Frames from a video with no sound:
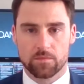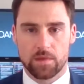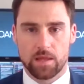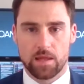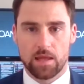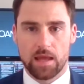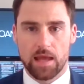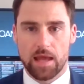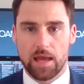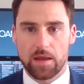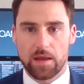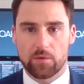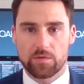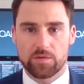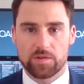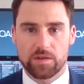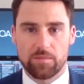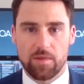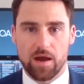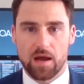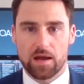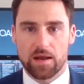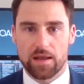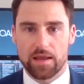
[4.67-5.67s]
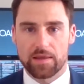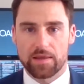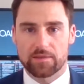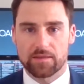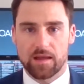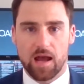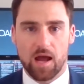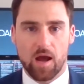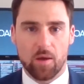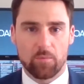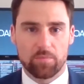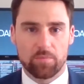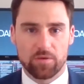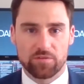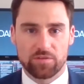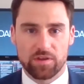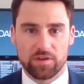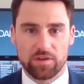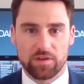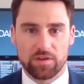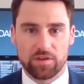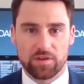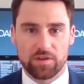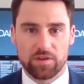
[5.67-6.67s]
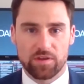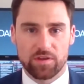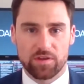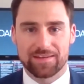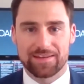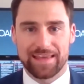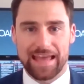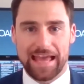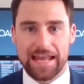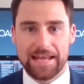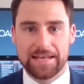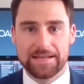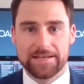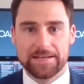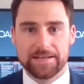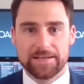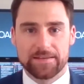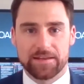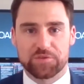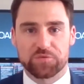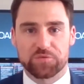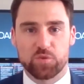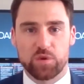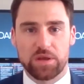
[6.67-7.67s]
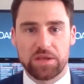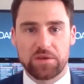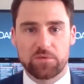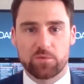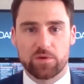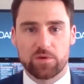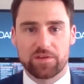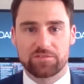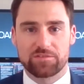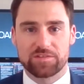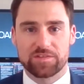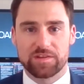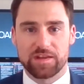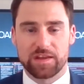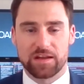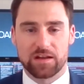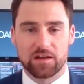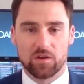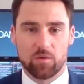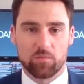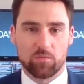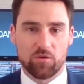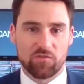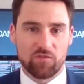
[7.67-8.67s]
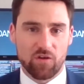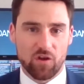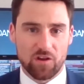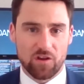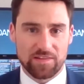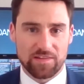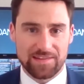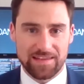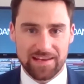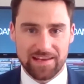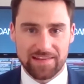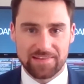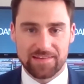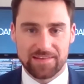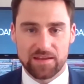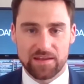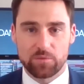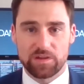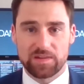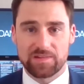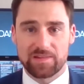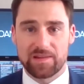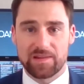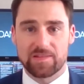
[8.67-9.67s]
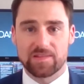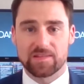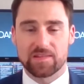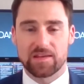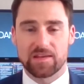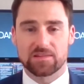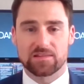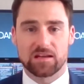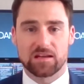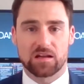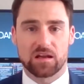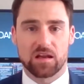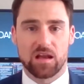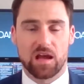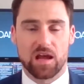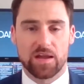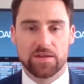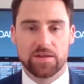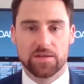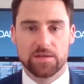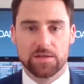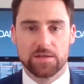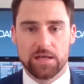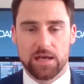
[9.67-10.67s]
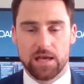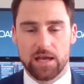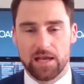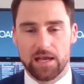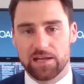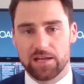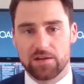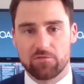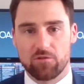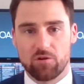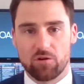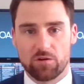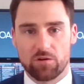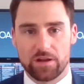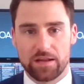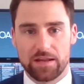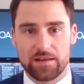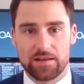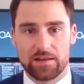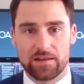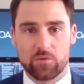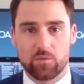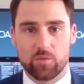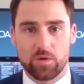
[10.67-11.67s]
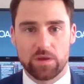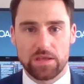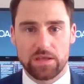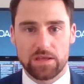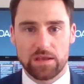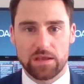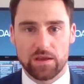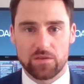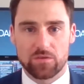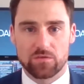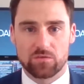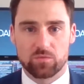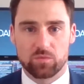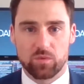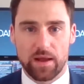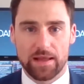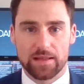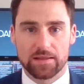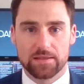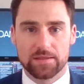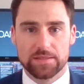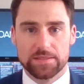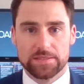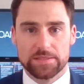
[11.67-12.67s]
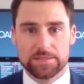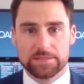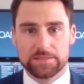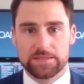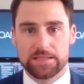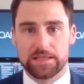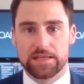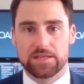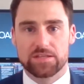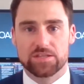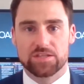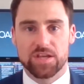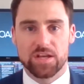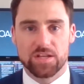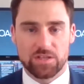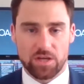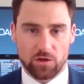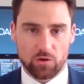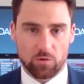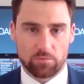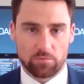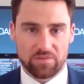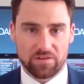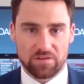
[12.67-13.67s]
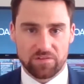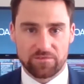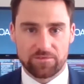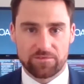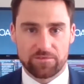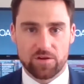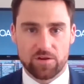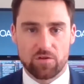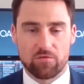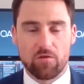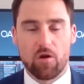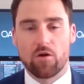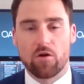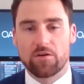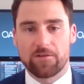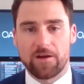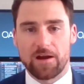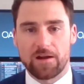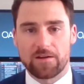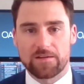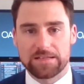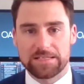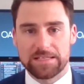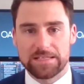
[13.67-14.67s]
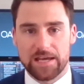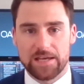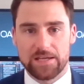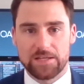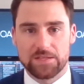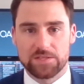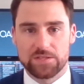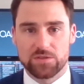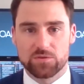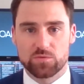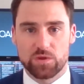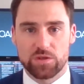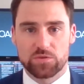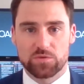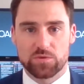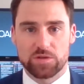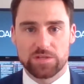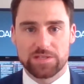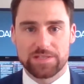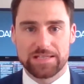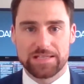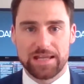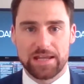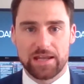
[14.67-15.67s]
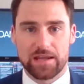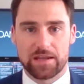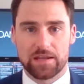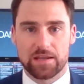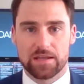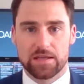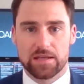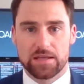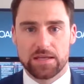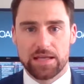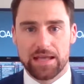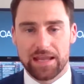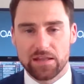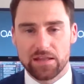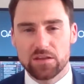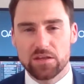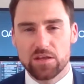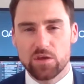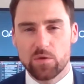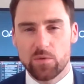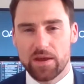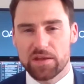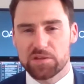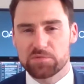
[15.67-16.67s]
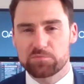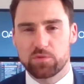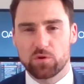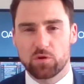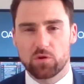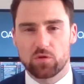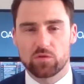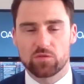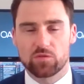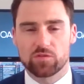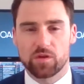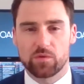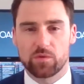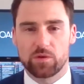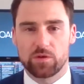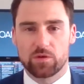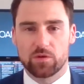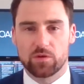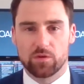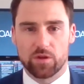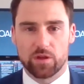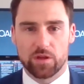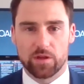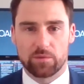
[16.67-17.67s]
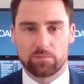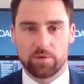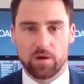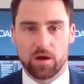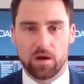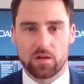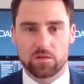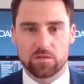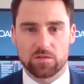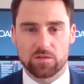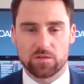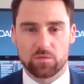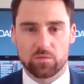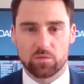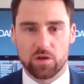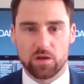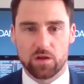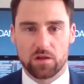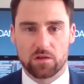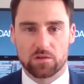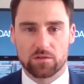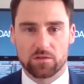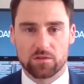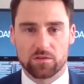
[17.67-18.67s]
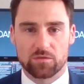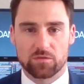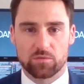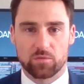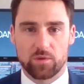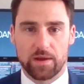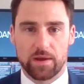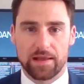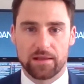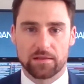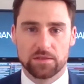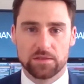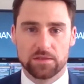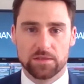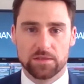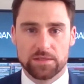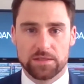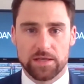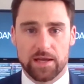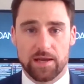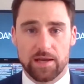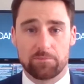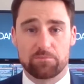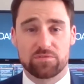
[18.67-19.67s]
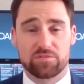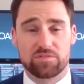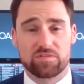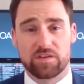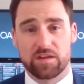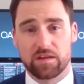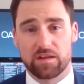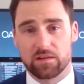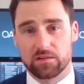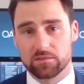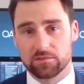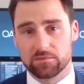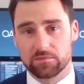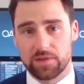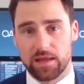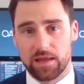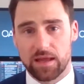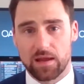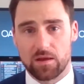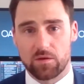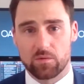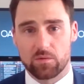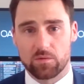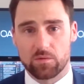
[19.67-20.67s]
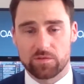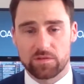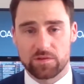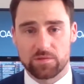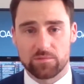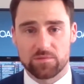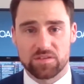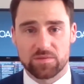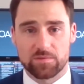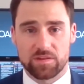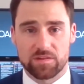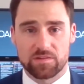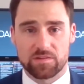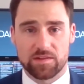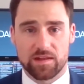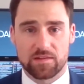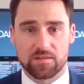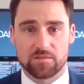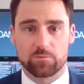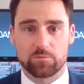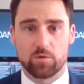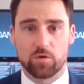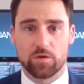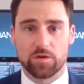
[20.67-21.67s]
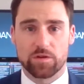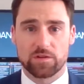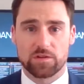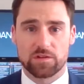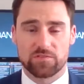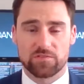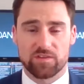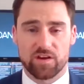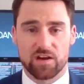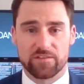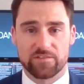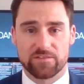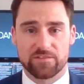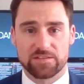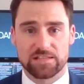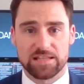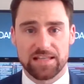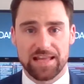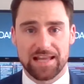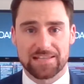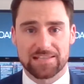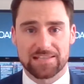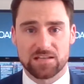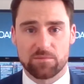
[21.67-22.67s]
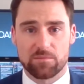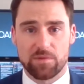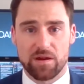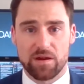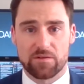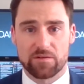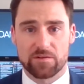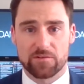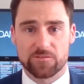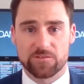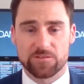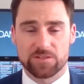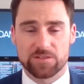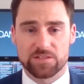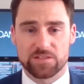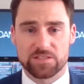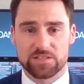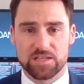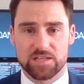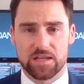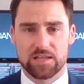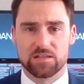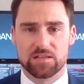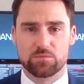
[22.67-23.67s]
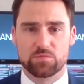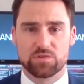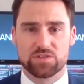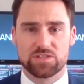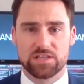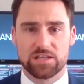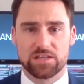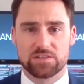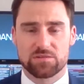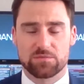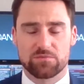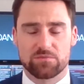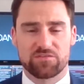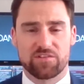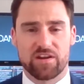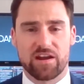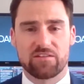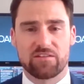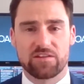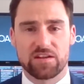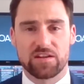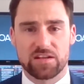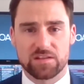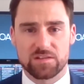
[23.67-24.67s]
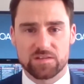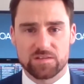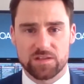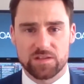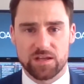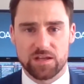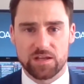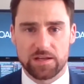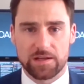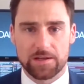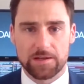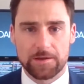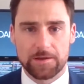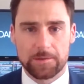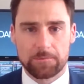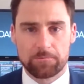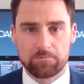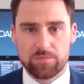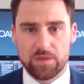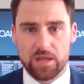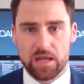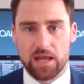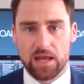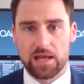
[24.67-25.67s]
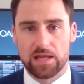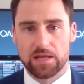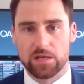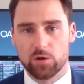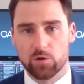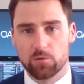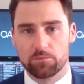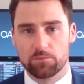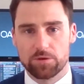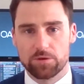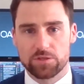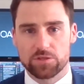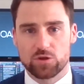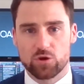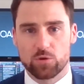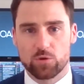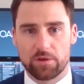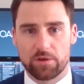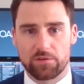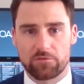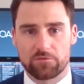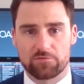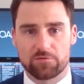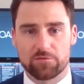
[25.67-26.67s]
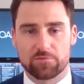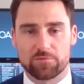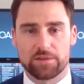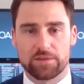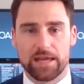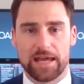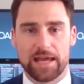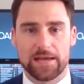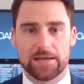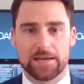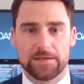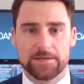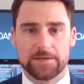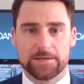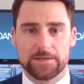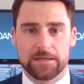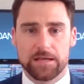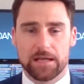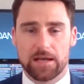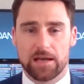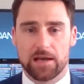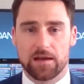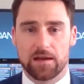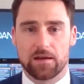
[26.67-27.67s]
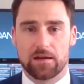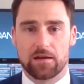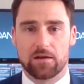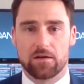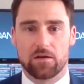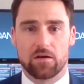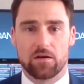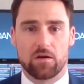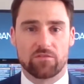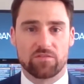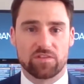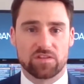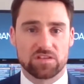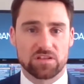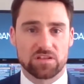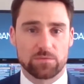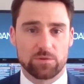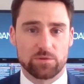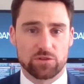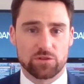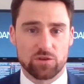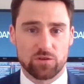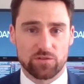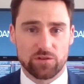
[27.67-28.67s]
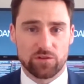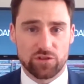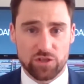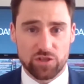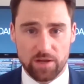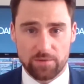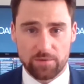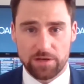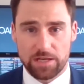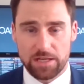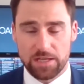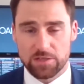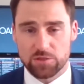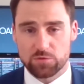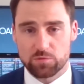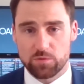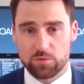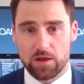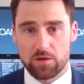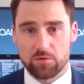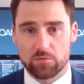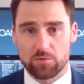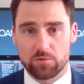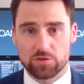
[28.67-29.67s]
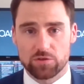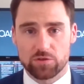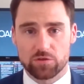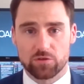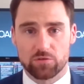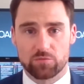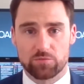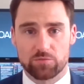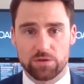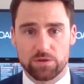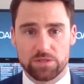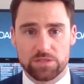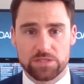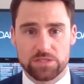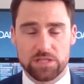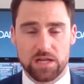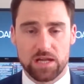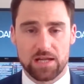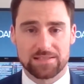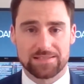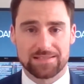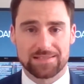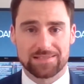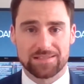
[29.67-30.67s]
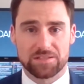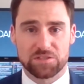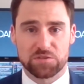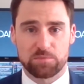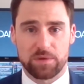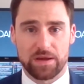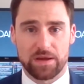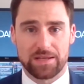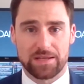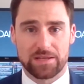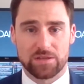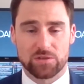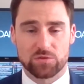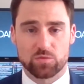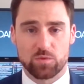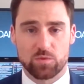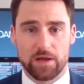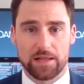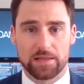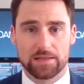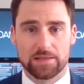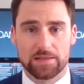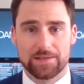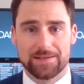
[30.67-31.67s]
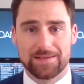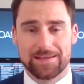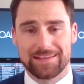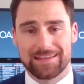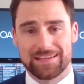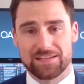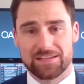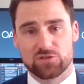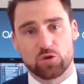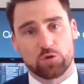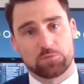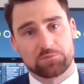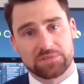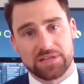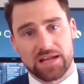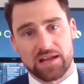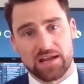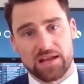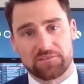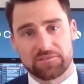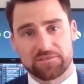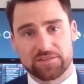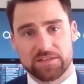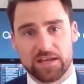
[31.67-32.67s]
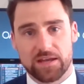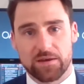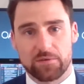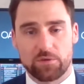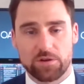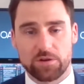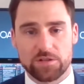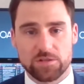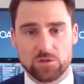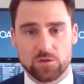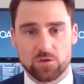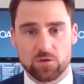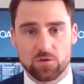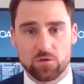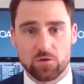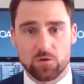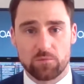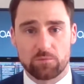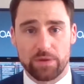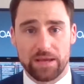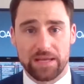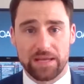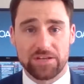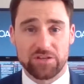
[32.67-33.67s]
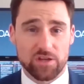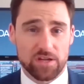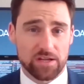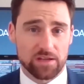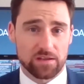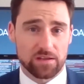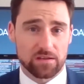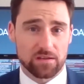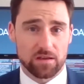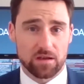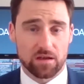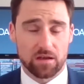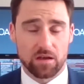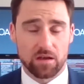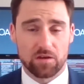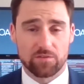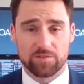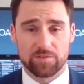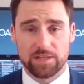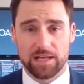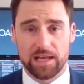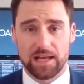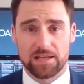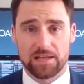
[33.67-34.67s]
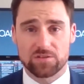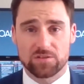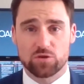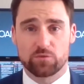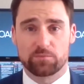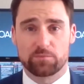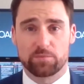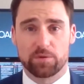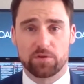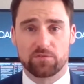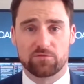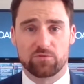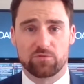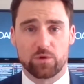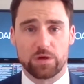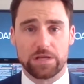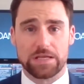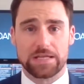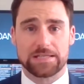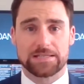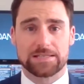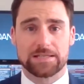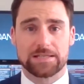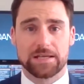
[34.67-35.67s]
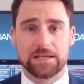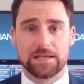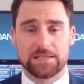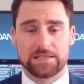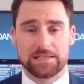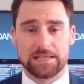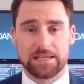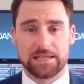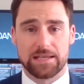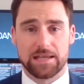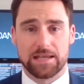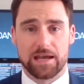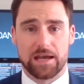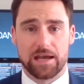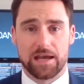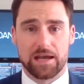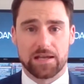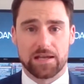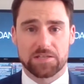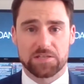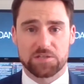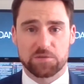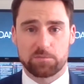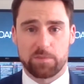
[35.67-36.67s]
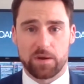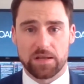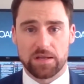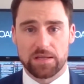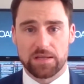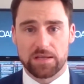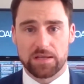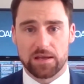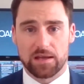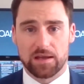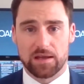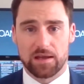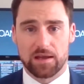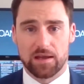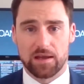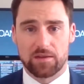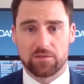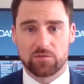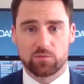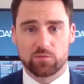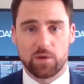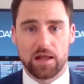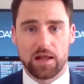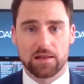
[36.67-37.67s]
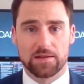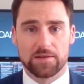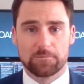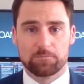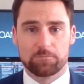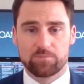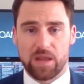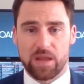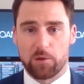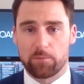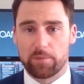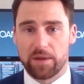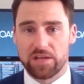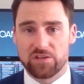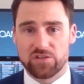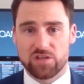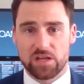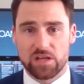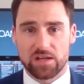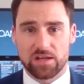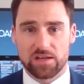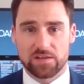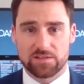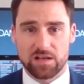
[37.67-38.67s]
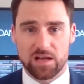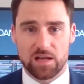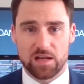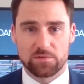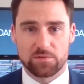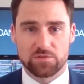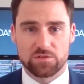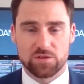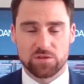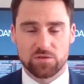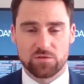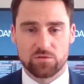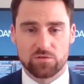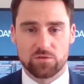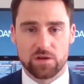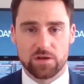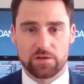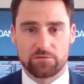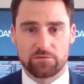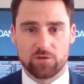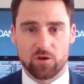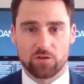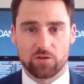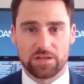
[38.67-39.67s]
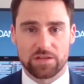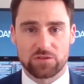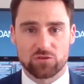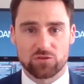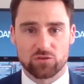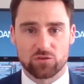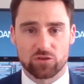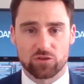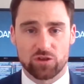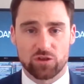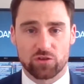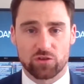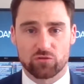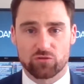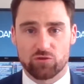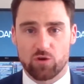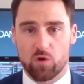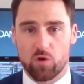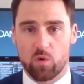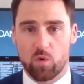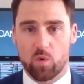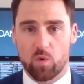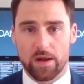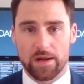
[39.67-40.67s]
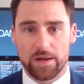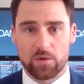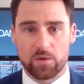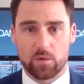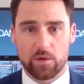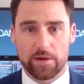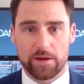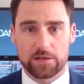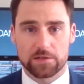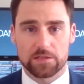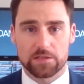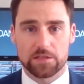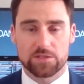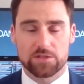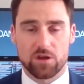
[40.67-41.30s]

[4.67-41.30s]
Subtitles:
Equity markets are buzzing once again. This week, we've seen a lot more volatility. We did see a decline earlier on in the week as well. The surging number of coronavirus cases, which we're seeing in the US, but also in other parts of the world as well. Brazil now seems to be the center point as far as Latin America is concerned. And we're seeing some very concerning numbers coming from there. Obviously, we saw in Germany as well. We saw numbers starting to spike as well. This comes after we saw Beijing over the last couple of weeks see a spike as well. Now, Beijing has claimed to have got this under control quite quickly.